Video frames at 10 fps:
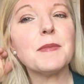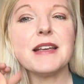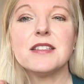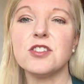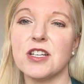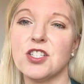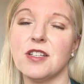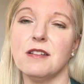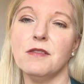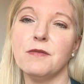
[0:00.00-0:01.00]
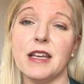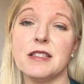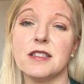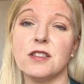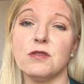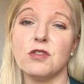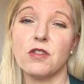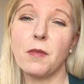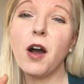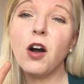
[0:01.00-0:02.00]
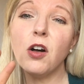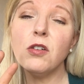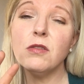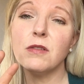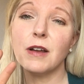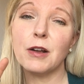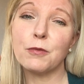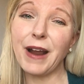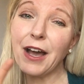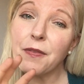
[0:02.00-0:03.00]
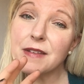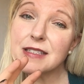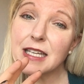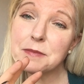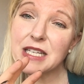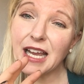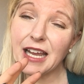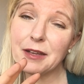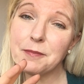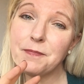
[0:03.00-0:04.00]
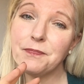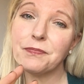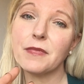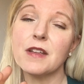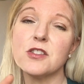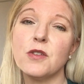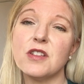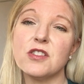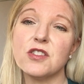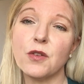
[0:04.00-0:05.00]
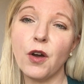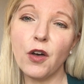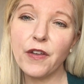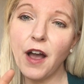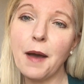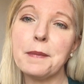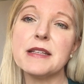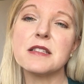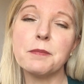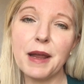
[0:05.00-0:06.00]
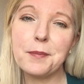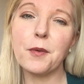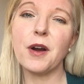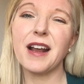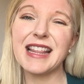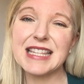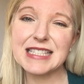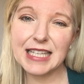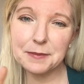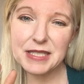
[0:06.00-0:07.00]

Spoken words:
my suggestion, is to do them all around the same time. So you can just do all the copies and paperwork at the same